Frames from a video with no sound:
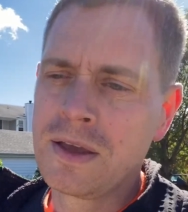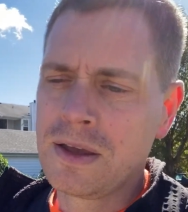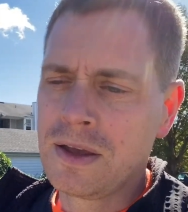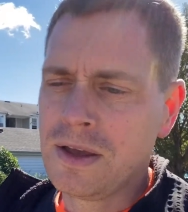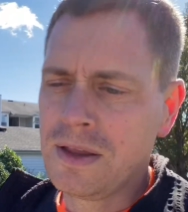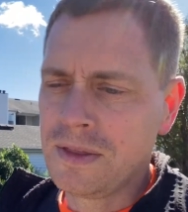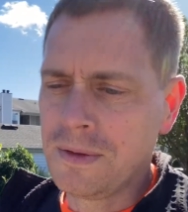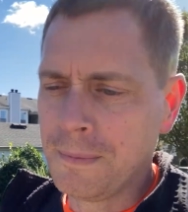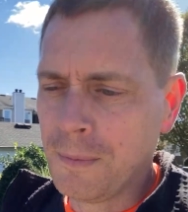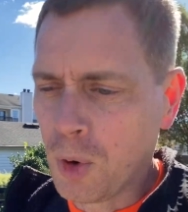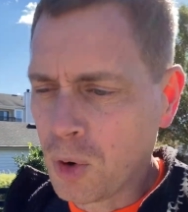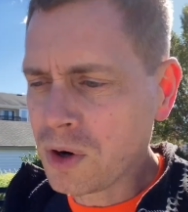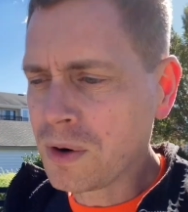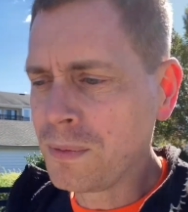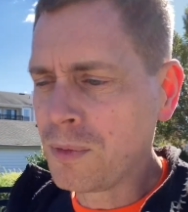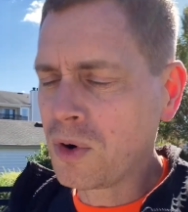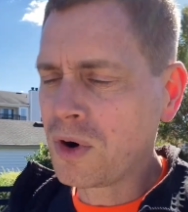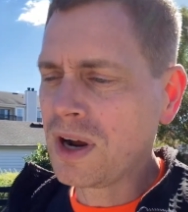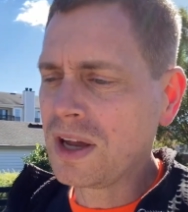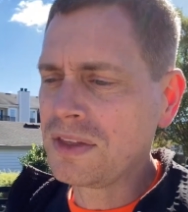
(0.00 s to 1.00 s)
The more and
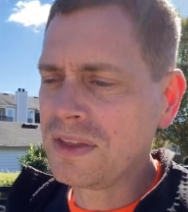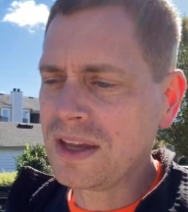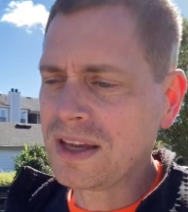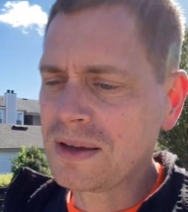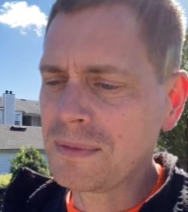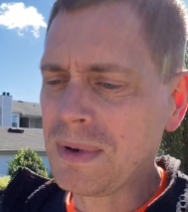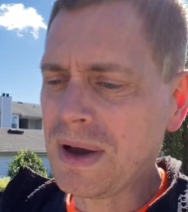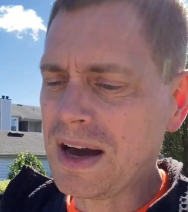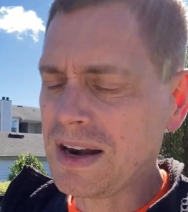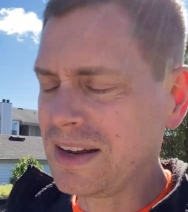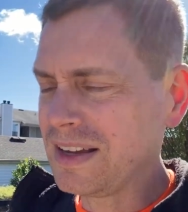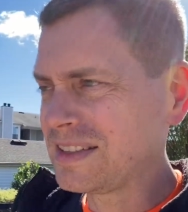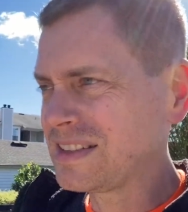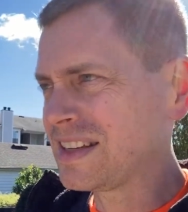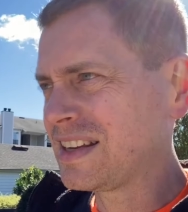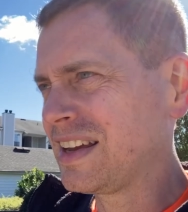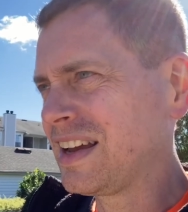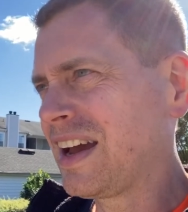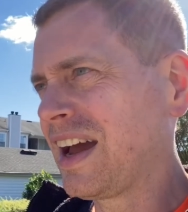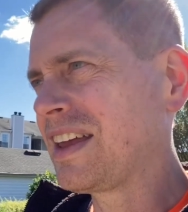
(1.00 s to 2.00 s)
more I think about it,
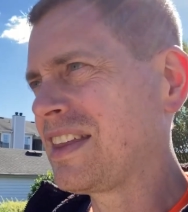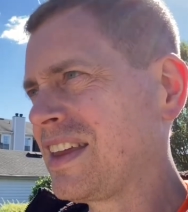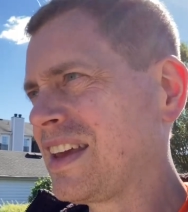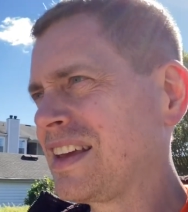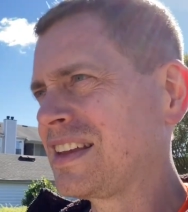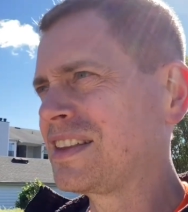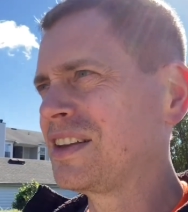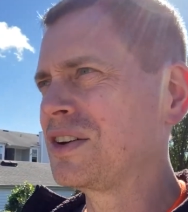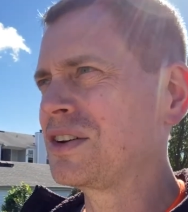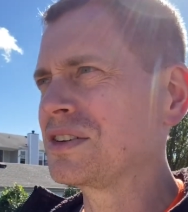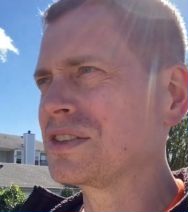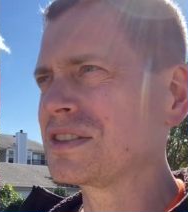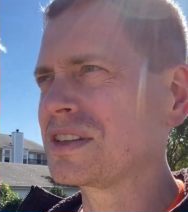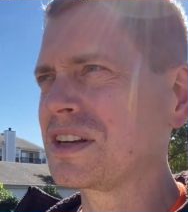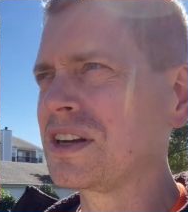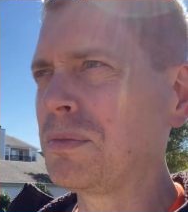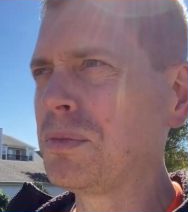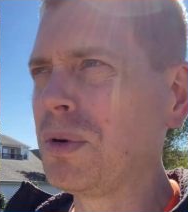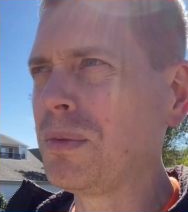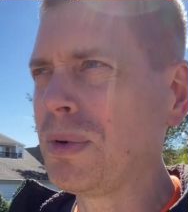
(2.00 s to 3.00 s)
I think there's a
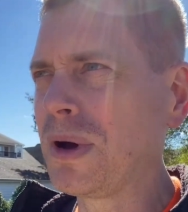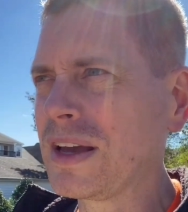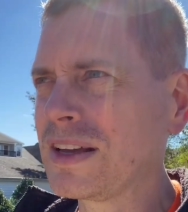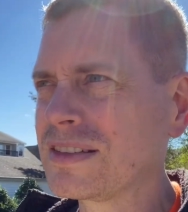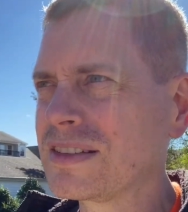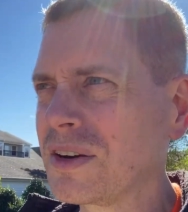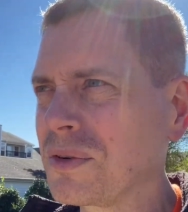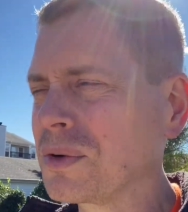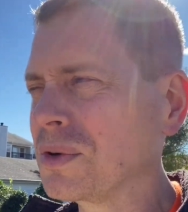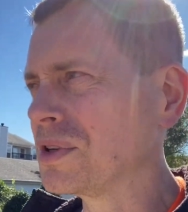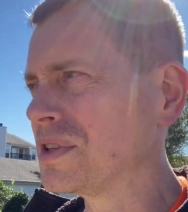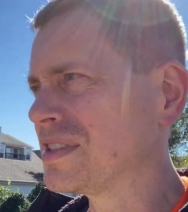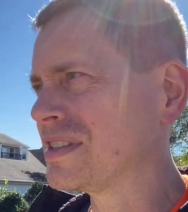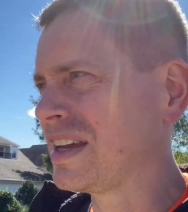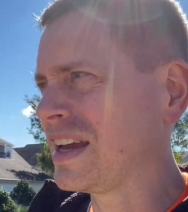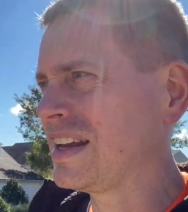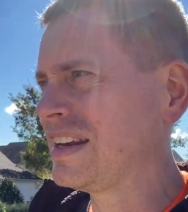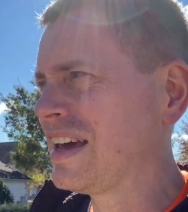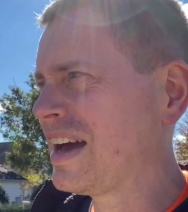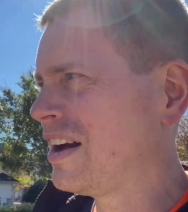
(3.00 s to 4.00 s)
couple bikes that really
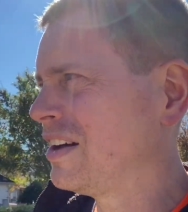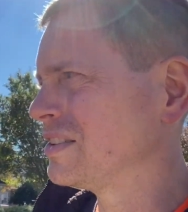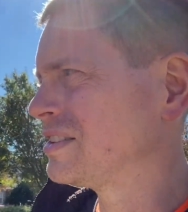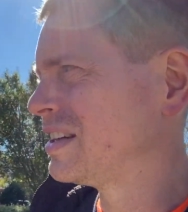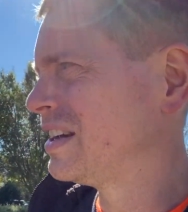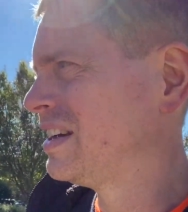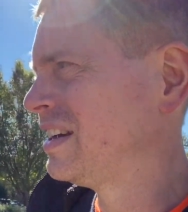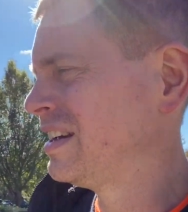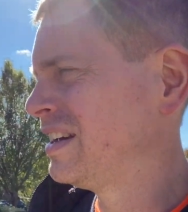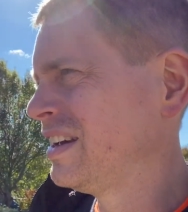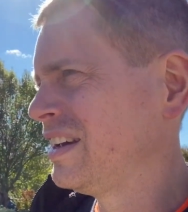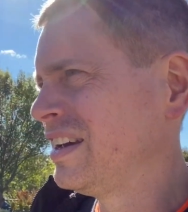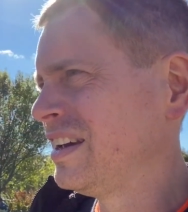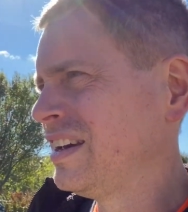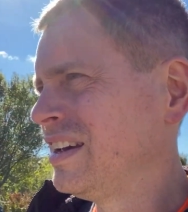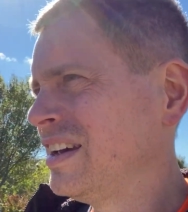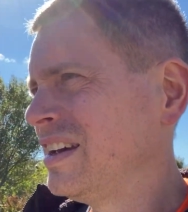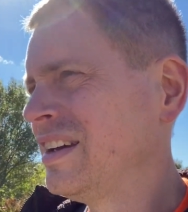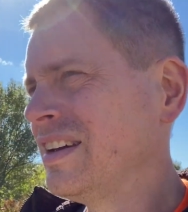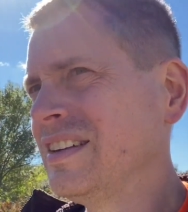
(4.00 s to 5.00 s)
stand out
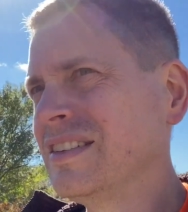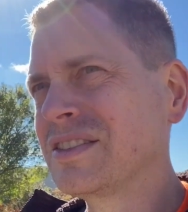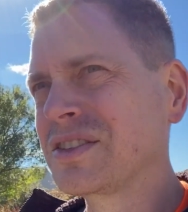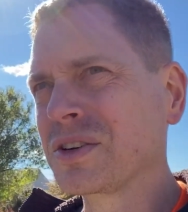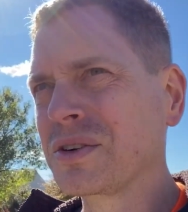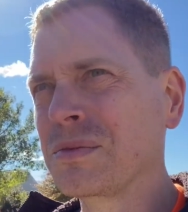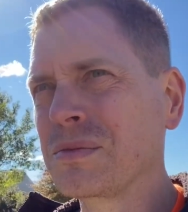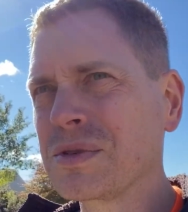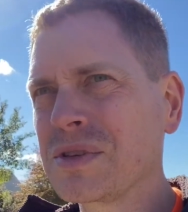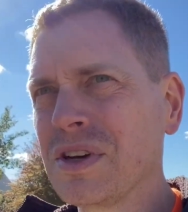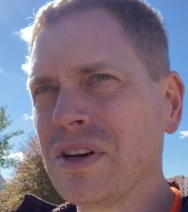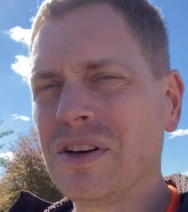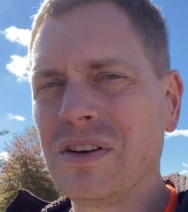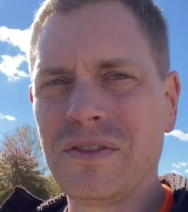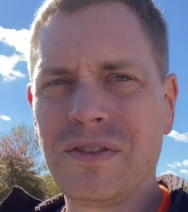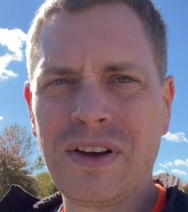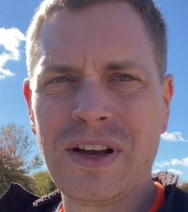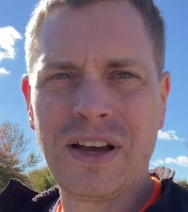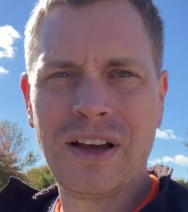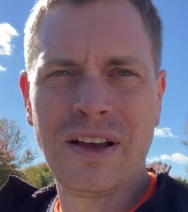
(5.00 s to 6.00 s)
in terms
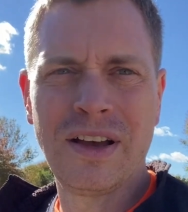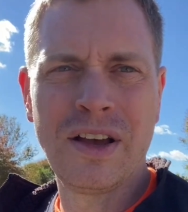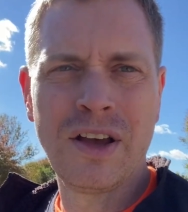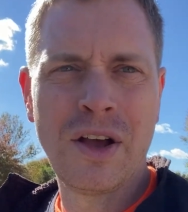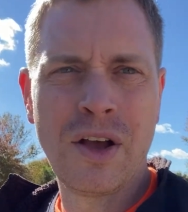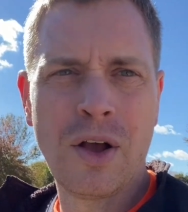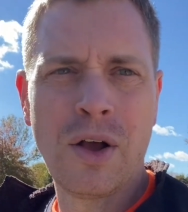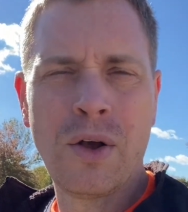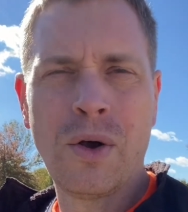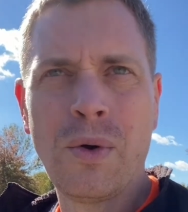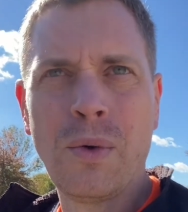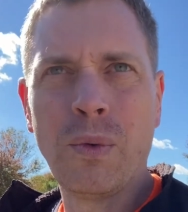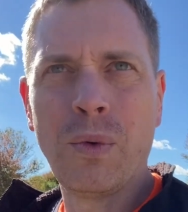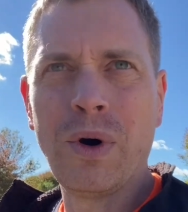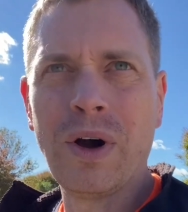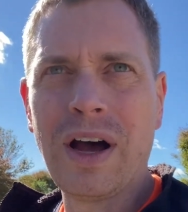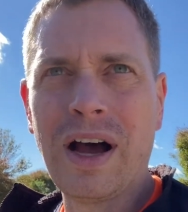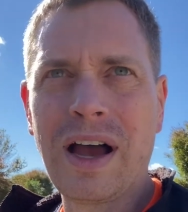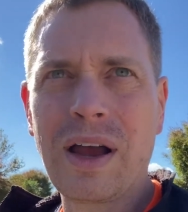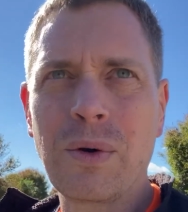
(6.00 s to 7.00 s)
of
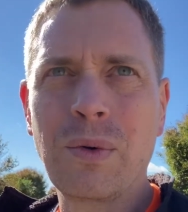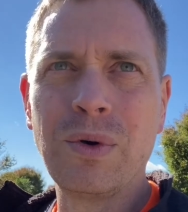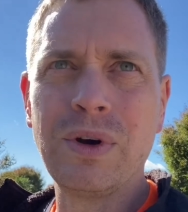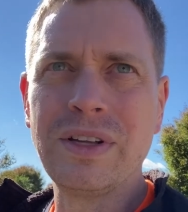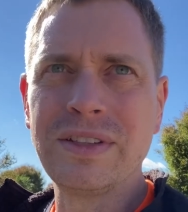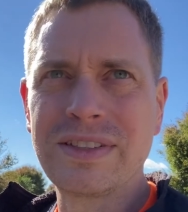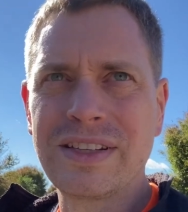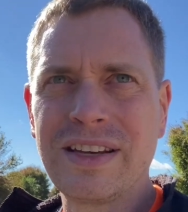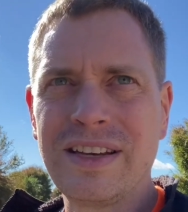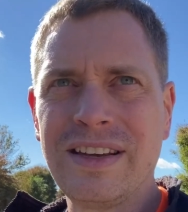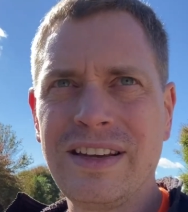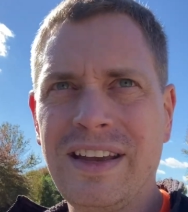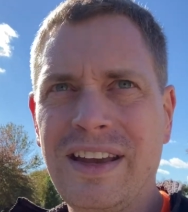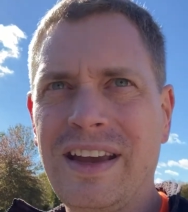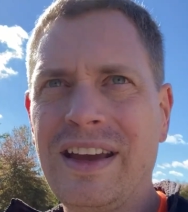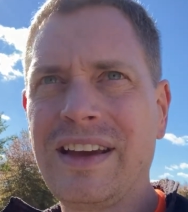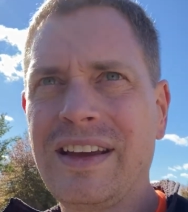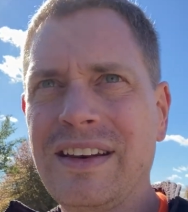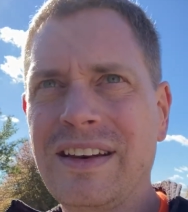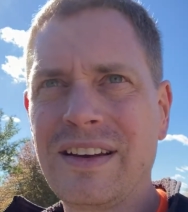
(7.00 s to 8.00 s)
what I want
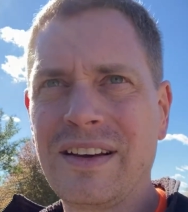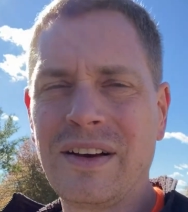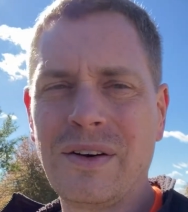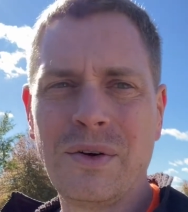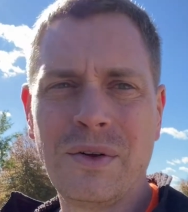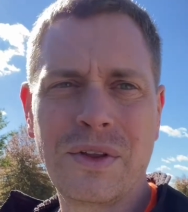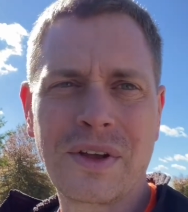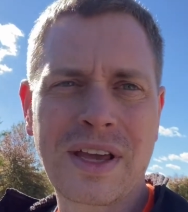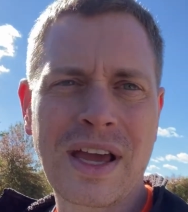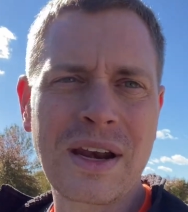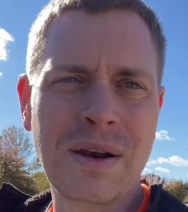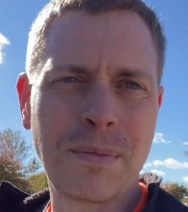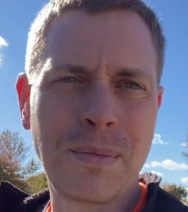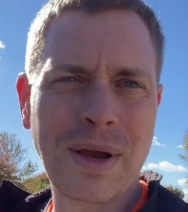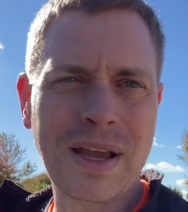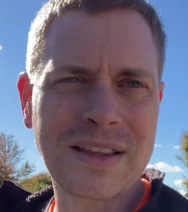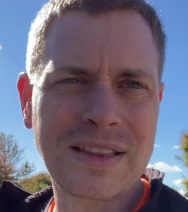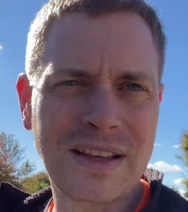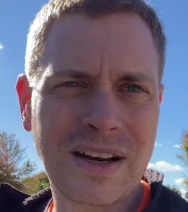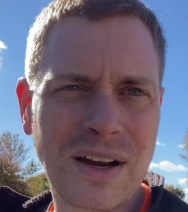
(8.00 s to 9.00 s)
and the kind of
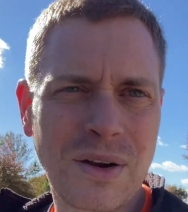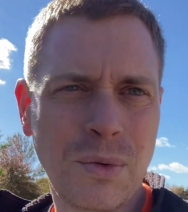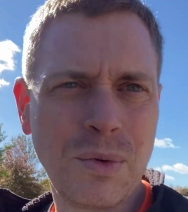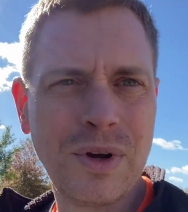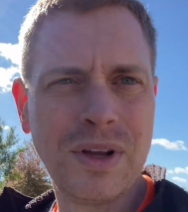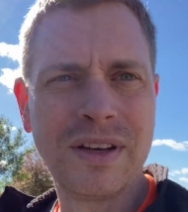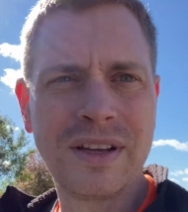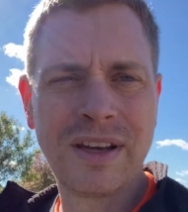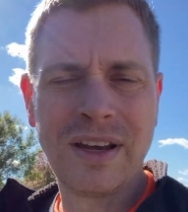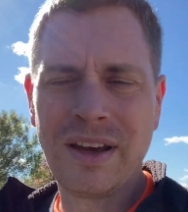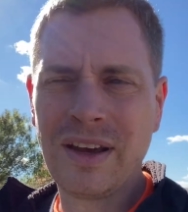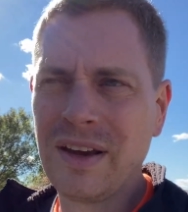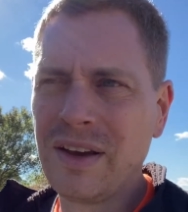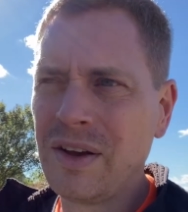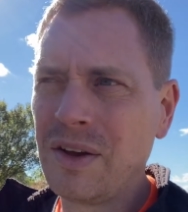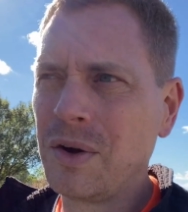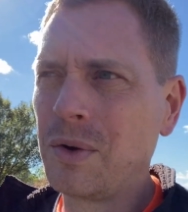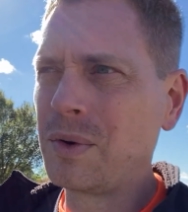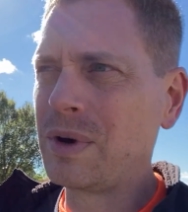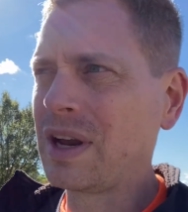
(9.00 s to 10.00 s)
bike that I want
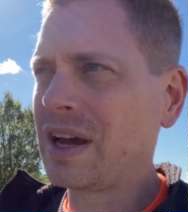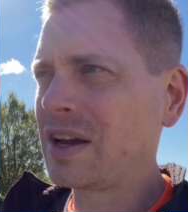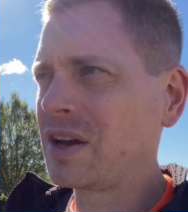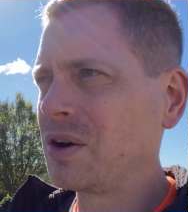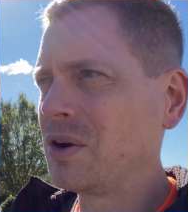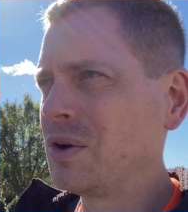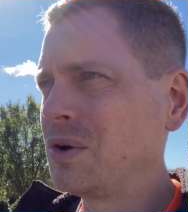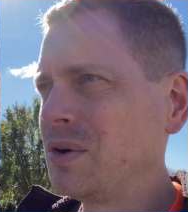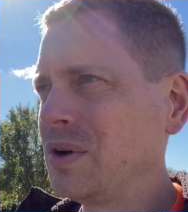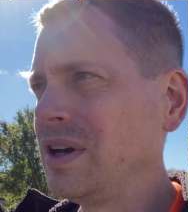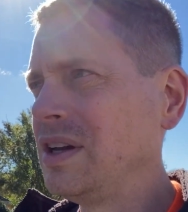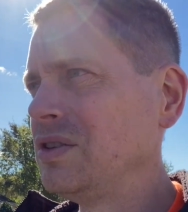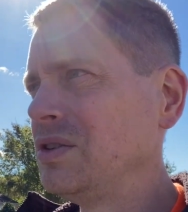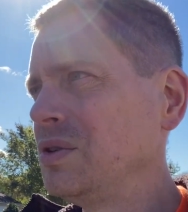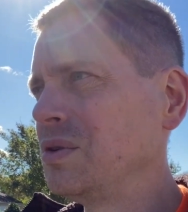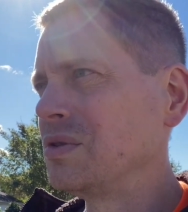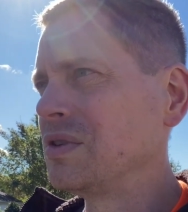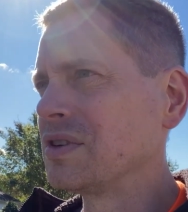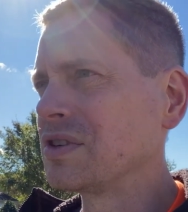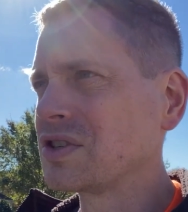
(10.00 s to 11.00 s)
when I go and
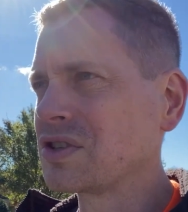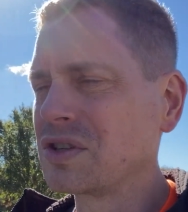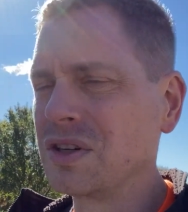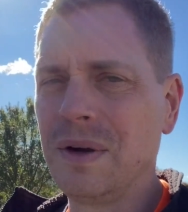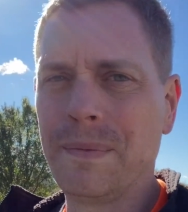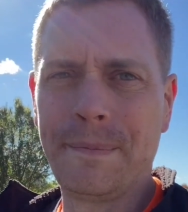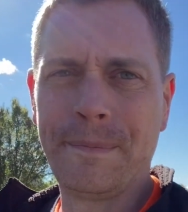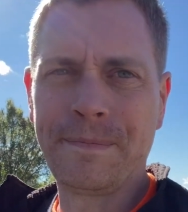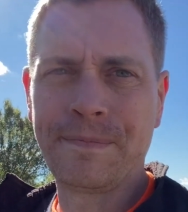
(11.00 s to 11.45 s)
do this trip.